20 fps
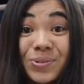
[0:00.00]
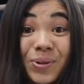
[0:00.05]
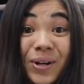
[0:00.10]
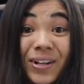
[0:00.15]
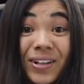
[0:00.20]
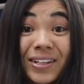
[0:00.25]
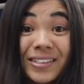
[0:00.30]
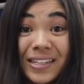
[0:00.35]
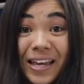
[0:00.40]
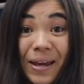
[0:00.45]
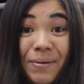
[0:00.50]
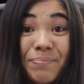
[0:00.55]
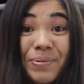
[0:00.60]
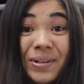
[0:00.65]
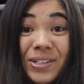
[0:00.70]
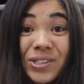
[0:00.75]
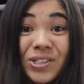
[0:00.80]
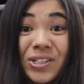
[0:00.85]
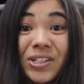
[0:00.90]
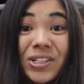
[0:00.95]
well as
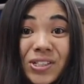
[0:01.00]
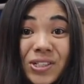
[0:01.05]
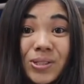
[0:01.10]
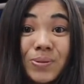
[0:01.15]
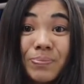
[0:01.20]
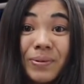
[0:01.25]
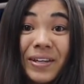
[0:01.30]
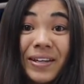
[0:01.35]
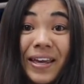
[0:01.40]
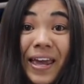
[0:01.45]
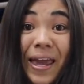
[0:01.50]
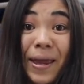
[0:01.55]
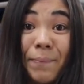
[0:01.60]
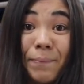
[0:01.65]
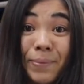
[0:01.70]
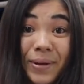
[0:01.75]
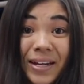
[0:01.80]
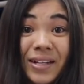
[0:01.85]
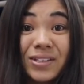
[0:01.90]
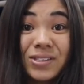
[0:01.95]
MPG just being a
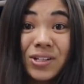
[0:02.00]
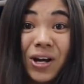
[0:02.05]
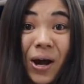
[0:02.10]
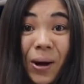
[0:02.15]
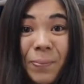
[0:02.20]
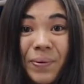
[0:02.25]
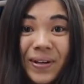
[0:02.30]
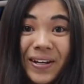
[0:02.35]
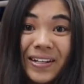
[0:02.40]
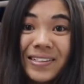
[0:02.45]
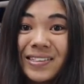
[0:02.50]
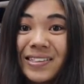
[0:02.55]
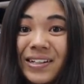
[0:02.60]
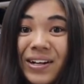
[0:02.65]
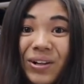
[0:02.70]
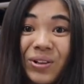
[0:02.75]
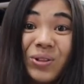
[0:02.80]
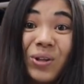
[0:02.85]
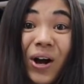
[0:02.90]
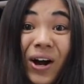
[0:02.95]
big topic I see
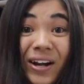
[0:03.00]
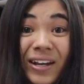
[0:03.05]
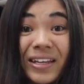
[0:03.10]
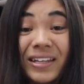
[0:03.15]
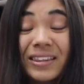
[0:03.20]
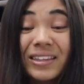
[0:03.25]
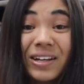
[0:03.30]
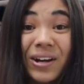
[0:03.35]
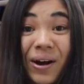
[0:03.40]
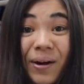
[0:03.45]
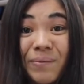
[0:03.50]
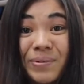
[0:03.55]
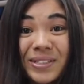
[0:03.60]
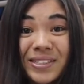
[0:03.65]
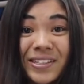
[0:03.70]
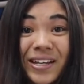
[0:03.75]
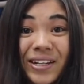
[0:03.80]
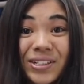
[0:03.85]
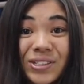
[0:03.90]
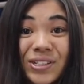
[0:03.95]
a lot in the comment
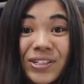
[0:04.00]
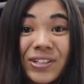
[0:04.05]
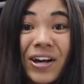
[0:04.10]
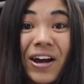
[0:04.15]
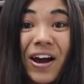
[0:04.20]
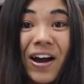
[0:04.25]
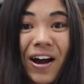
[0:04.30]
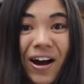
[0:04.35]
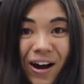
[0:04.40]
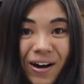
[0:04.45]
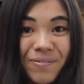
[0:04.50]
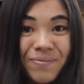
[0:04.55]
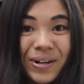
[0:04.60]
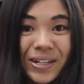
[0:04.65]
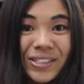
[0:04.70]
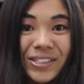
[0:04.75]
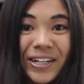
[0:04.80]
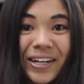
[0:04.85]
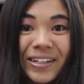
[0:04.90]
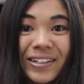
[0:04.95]
section of
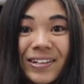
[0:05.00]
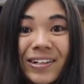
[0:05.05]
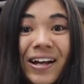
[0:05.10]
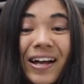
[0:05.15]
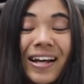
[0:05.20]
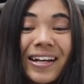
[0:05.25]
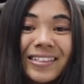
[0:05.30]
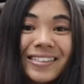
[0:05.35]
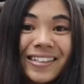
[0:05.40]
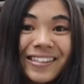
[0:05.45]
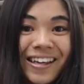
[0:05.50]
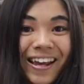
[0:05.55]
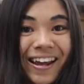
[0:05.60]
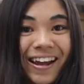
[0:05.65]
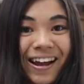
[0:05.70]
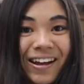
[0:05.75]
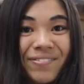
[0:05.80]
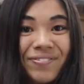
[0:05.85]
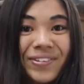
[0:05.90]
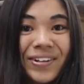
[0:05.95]
my channel,
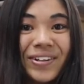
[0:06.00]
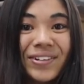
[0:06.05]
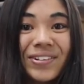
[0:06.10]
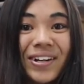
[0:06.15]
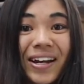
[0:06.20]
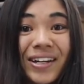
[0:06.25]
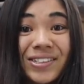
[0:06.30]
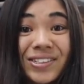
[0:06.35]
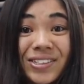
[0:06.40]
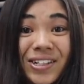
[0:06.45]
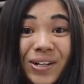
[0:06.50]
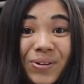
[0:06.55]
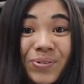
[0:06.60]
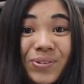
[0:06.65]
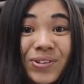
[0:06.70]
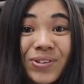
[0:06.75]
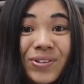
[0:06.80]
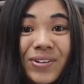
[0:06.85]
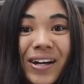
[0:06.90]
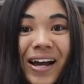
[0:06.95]
today I figured I'd share
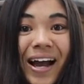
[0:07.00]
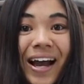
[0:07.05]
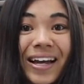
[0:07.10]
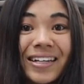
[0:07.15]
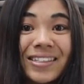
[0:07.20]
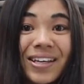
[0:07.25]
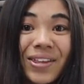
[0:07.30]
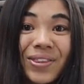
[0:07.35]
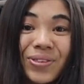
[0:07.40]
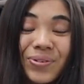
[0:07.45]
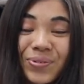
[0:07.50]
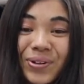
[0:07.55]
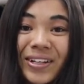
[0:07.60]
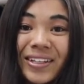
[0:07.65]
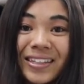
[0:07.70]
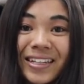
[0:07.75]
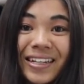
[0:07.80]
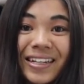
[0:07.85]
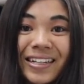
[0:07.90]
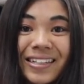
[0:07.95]
with you guys 3
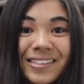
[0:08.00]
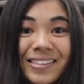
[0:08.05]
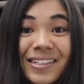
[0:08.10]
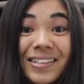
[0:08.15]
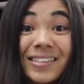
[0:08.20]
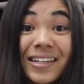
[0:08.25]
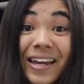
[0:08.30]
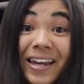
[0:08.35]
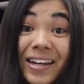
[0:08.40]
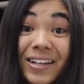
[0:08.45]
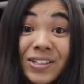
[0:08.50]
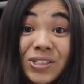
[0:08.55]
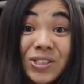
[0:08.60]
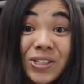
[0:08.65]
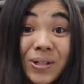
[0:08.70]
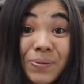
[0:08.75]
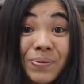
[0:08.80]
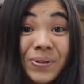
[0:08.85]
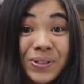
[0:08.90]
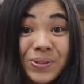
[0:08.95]
of the easiest and
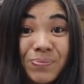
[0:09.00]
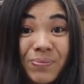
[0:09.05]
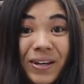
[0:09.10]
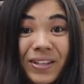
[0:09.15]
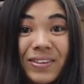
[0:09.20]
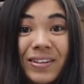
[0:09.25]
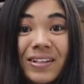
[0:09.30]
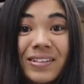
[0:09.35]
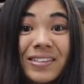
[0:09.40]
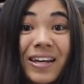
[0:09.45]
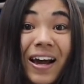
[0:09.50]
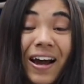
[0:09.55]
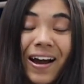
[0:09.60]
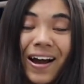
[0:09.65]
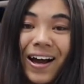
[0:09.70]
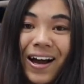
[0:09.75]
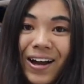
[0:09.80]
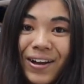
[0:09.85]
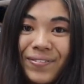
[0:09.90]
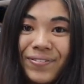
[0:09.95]
cheapest methods
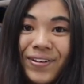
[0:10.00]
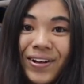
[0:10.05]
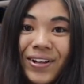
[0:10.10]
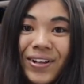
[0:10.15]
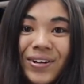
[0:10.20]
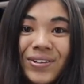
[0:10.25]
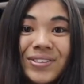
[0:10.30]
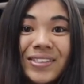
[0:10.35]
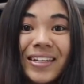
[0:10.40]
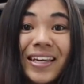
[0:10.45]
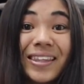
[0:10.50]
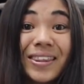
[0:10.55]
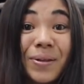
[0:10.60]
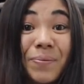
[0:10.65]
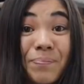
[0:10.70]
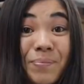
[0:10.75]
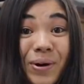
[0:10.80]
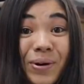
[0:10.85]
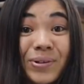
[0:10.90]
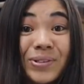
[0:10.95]
I follow to get
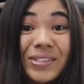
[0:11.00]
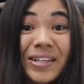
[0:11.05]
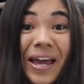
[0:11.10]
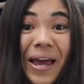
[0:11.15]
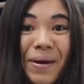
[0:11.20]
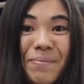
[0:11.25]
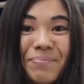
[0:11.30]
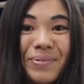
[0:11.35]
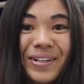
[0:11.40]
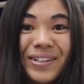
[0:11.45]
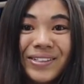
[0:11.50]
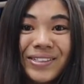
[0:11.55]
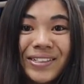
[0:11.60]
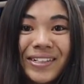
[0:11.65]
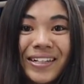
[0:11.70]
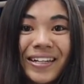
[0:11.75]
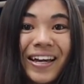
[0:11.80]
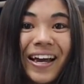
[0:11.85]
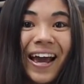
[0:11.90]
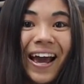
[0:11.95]
the most
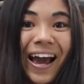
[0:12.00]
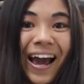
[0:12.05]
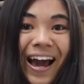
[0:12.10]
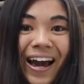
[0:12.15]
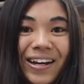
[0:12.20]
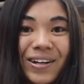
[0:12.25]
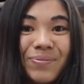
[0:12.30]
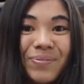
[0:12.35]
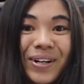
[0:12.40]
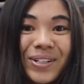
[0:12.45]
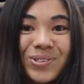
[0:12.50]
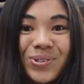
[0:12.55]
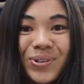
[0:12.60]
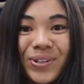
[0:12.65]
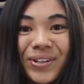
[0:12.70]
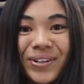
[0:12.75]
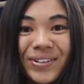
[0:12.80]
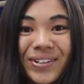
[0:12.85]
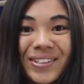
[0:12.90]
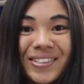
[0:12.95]
MPG out of my
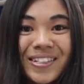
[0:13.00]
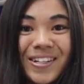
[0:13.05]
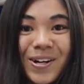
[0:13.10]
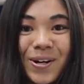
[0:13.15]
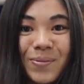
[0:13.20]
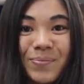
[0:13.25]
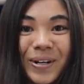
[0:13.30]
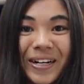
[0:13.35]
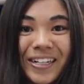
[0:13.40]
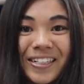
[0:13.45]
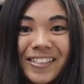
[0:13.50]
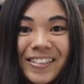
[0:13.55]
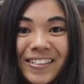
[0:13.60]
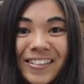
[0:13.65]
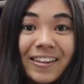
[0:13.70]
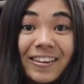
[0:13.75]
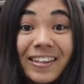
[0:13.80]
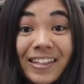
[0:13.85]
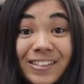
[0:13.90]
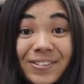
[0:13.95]
Toyota Tacoma.
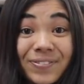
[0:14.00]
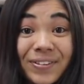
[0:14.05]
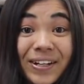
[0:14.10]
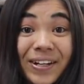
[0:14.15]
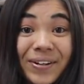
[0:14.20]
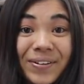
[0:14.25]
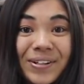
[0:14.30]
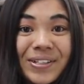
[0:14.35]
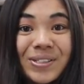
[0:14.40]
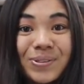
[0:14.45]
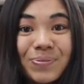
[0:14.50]
This video is